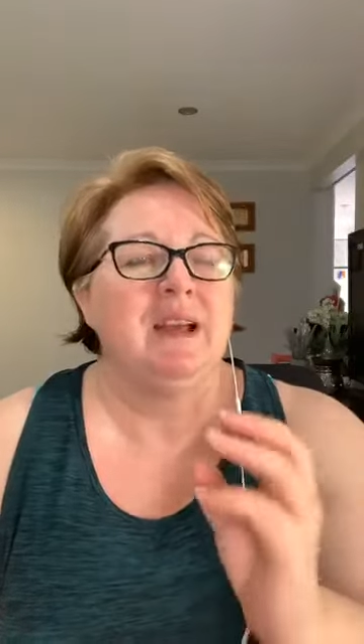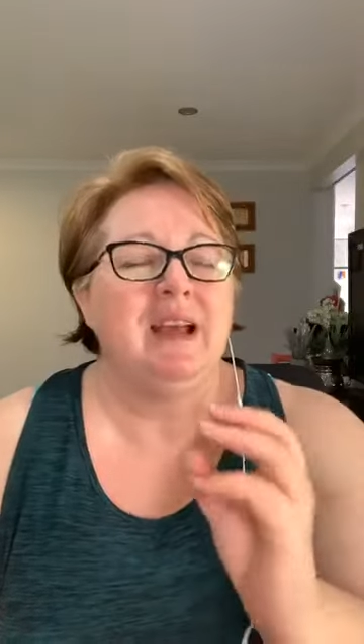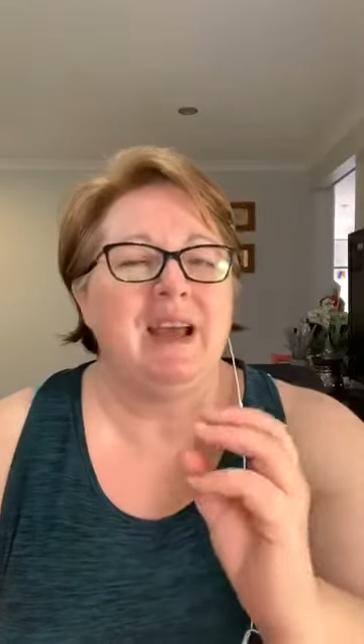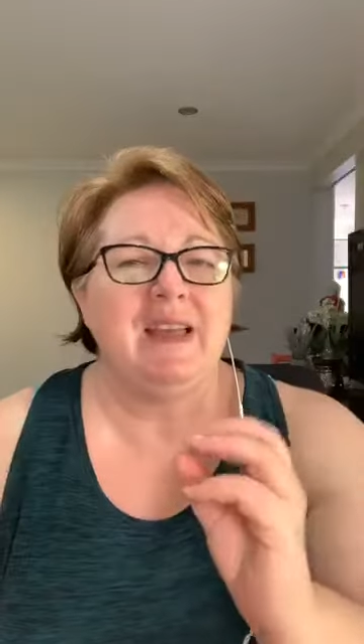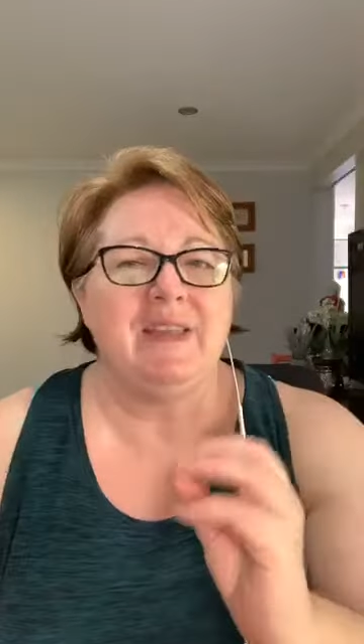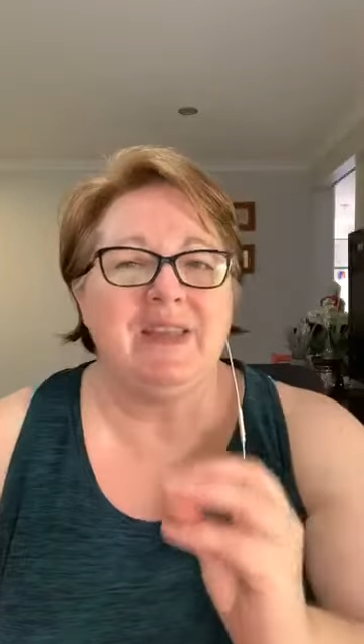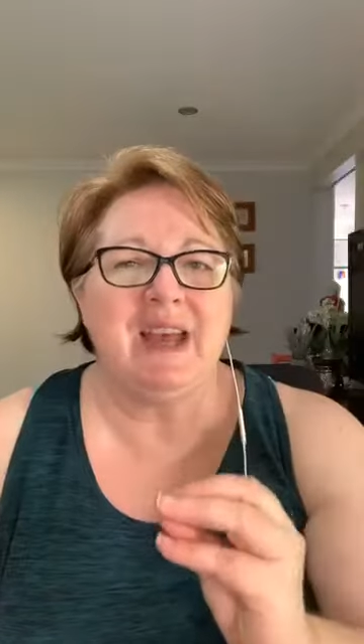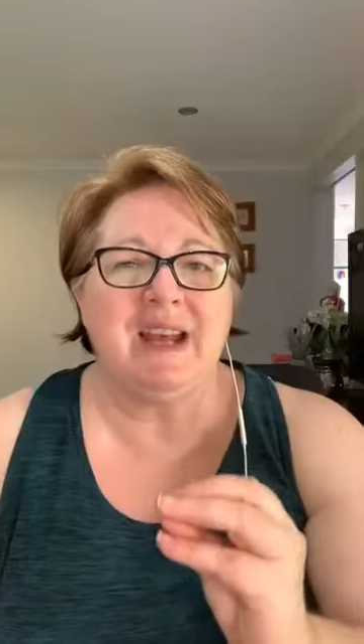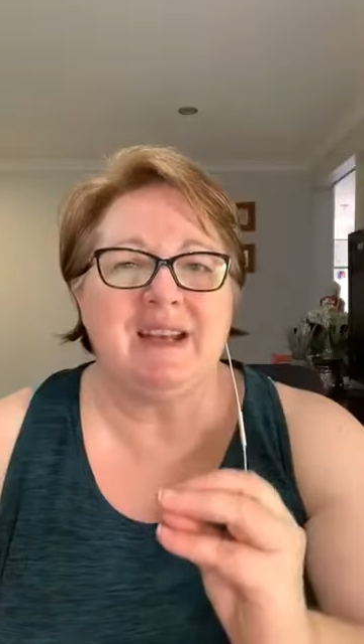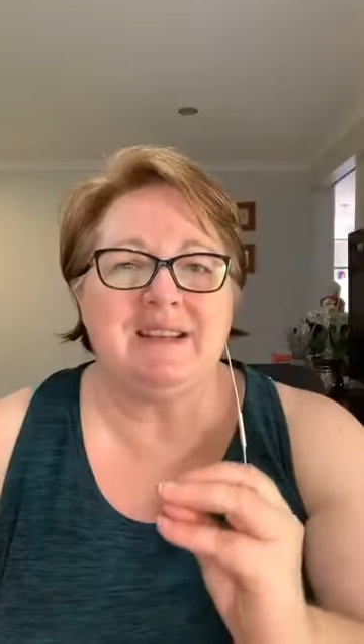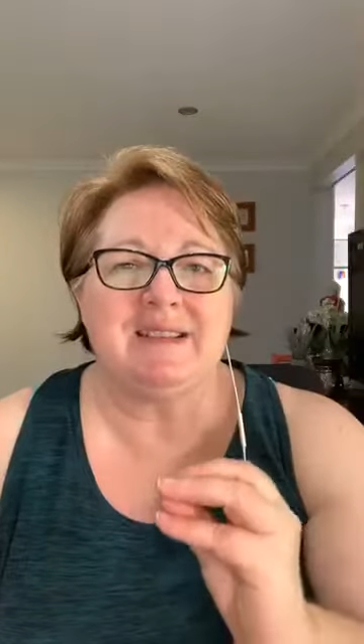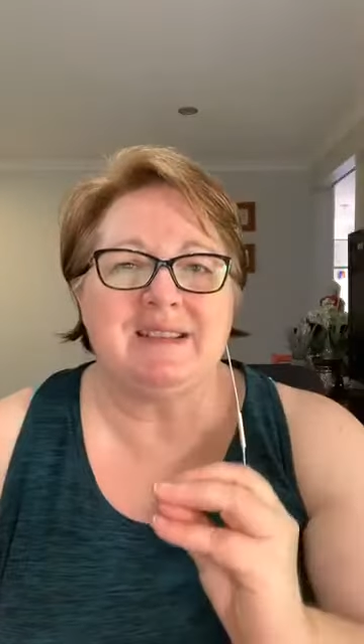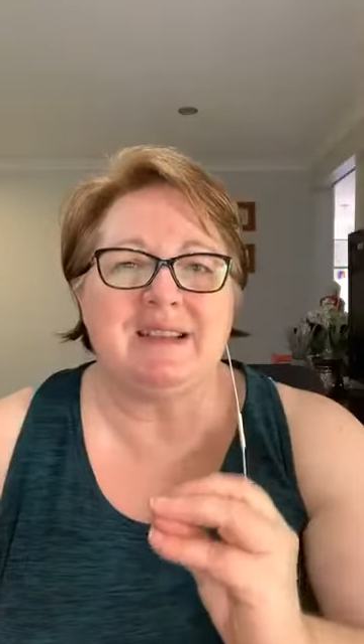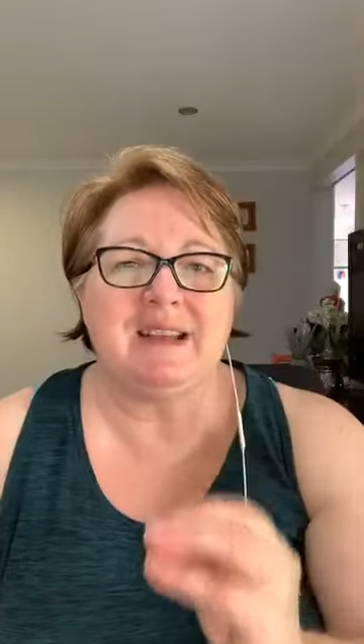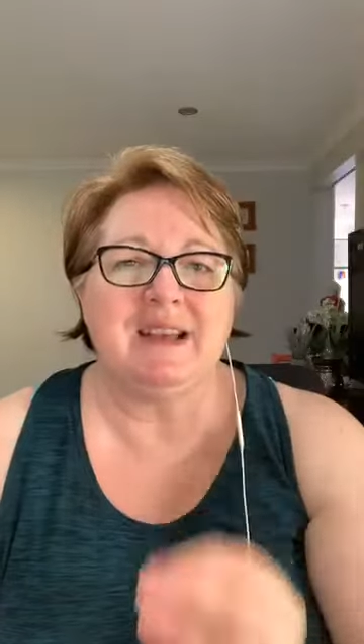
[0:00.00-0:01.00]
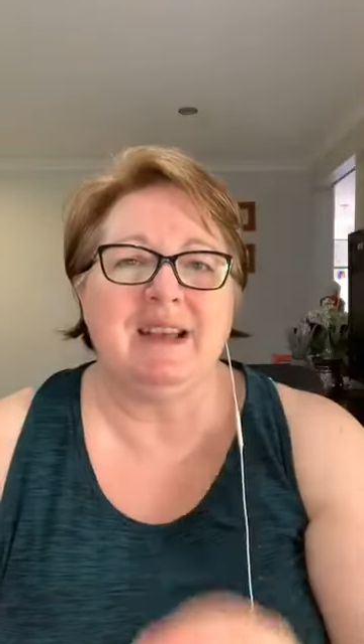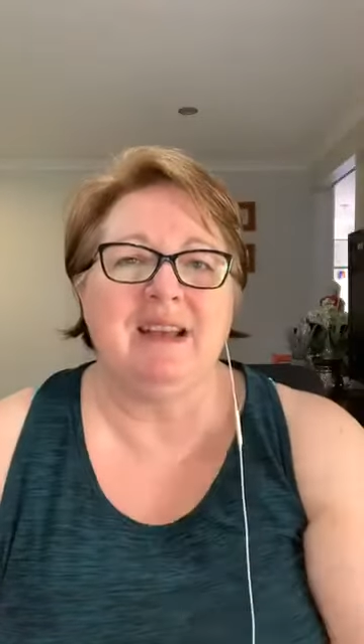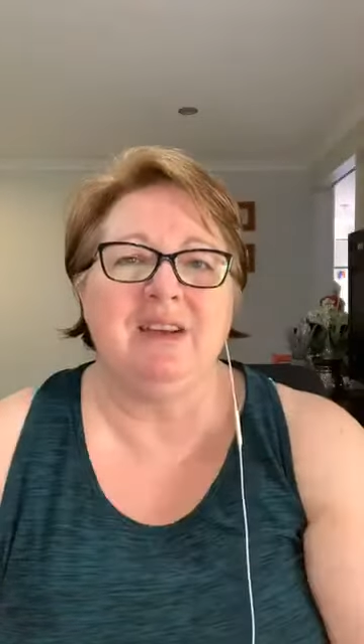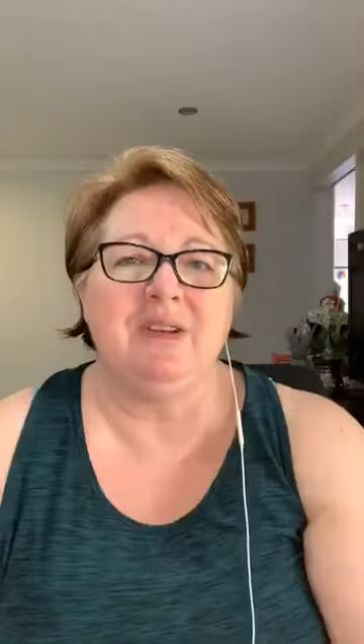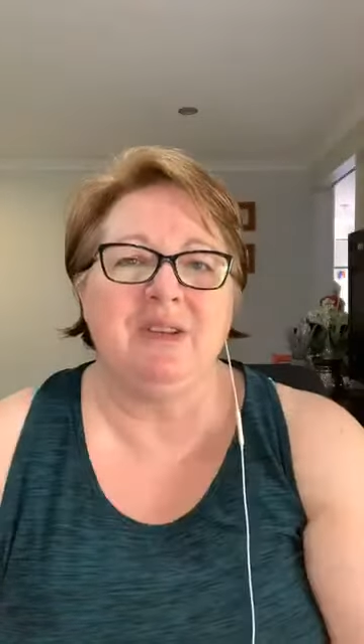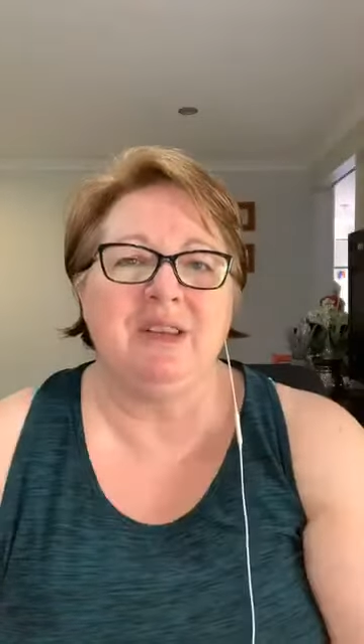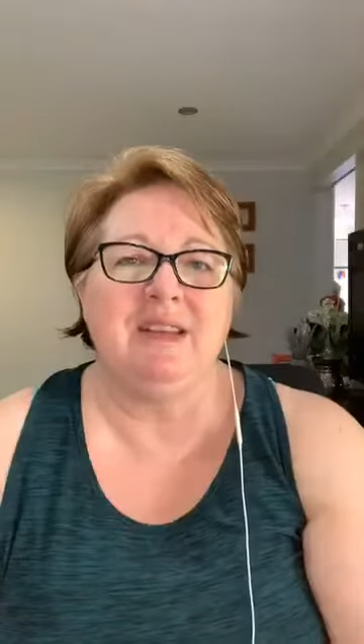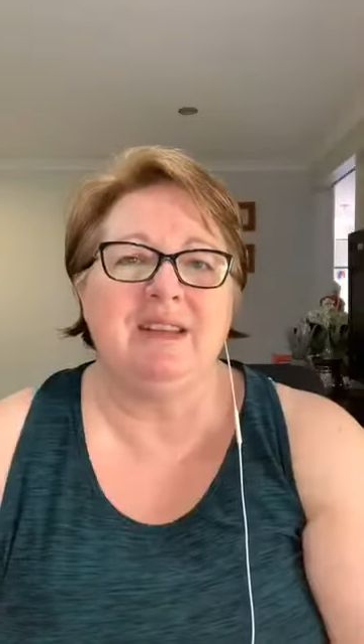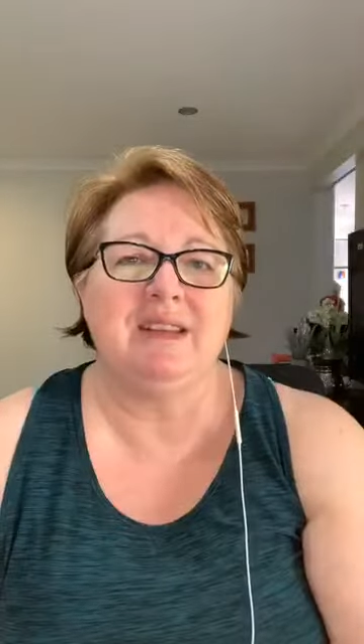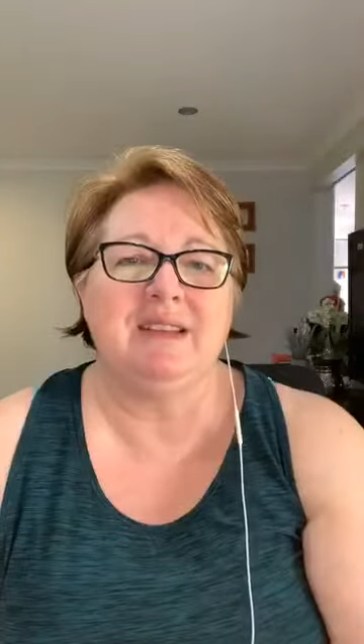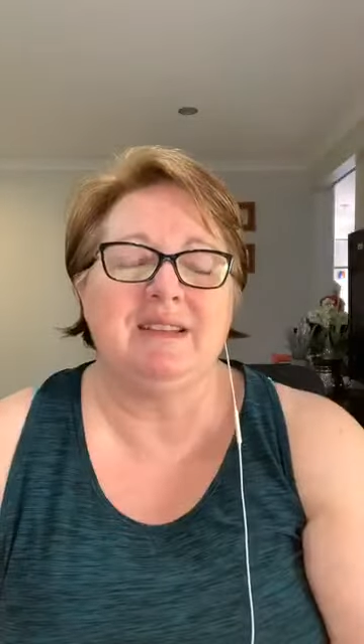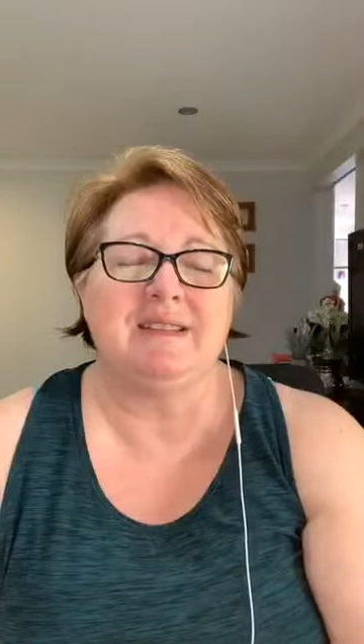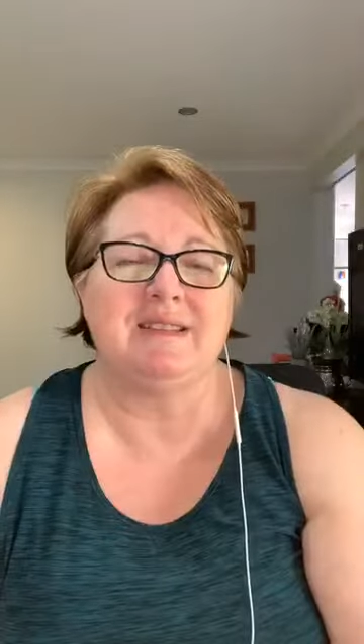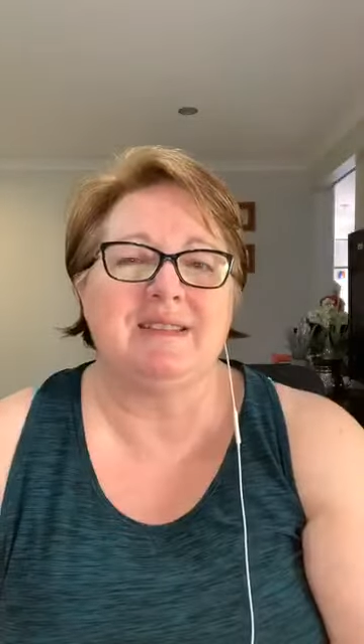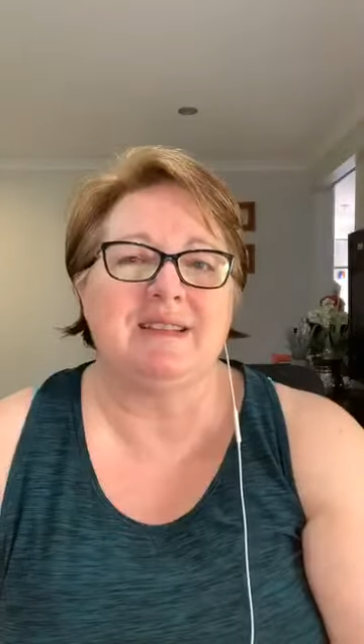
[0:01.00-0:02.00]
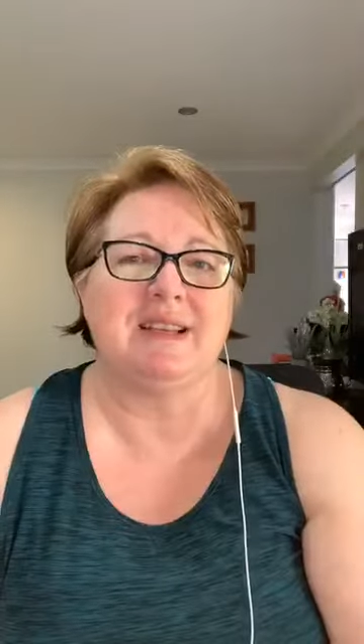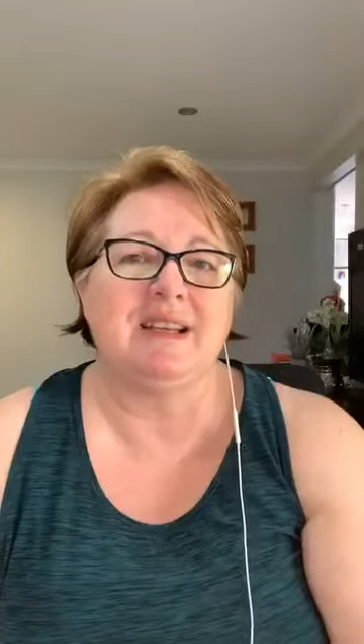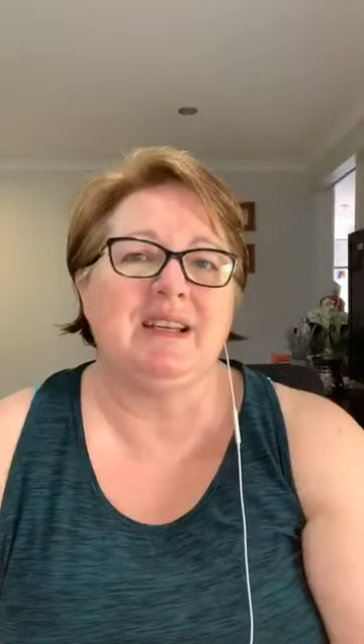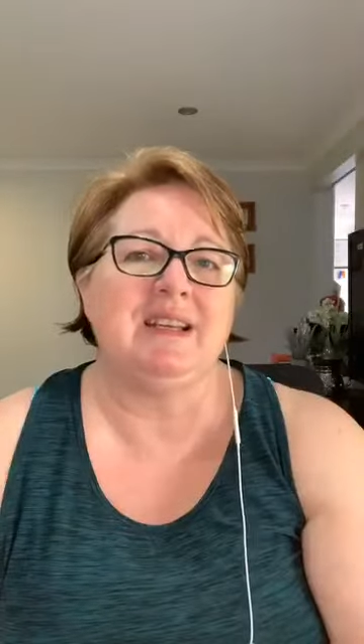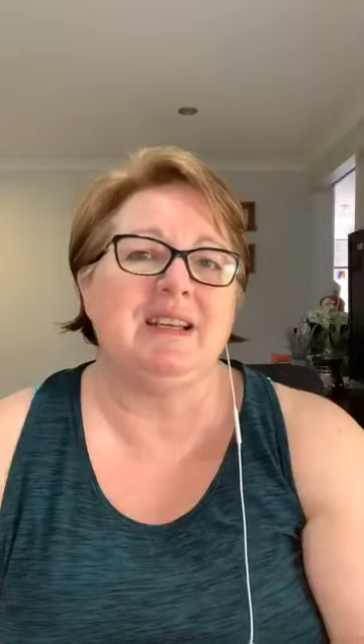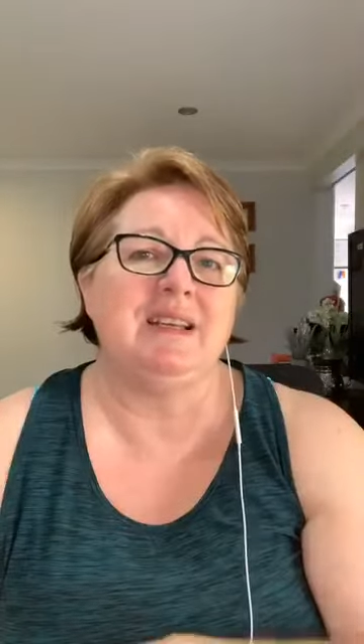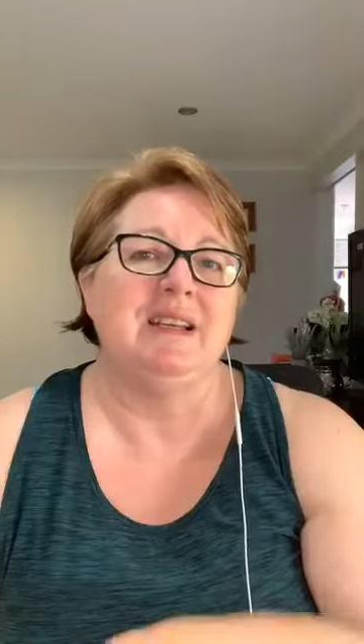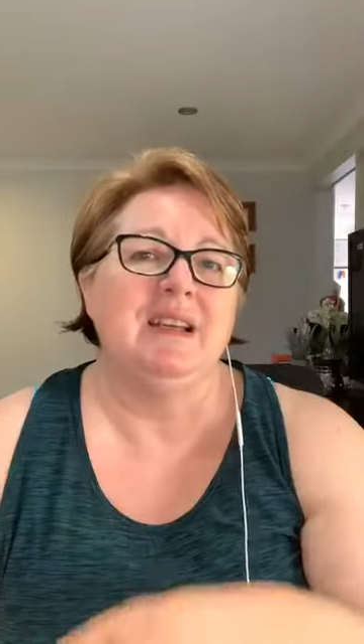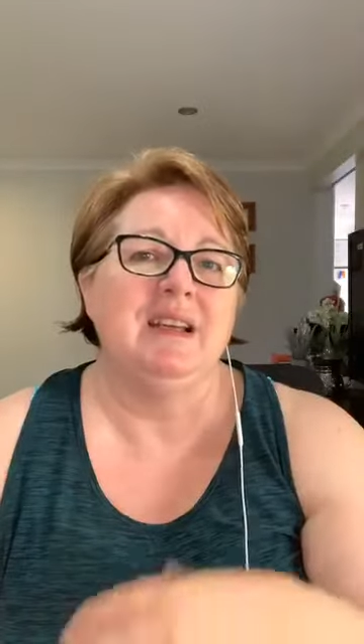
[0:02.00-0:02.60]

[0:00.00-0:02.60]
And that is the healthy thing to say.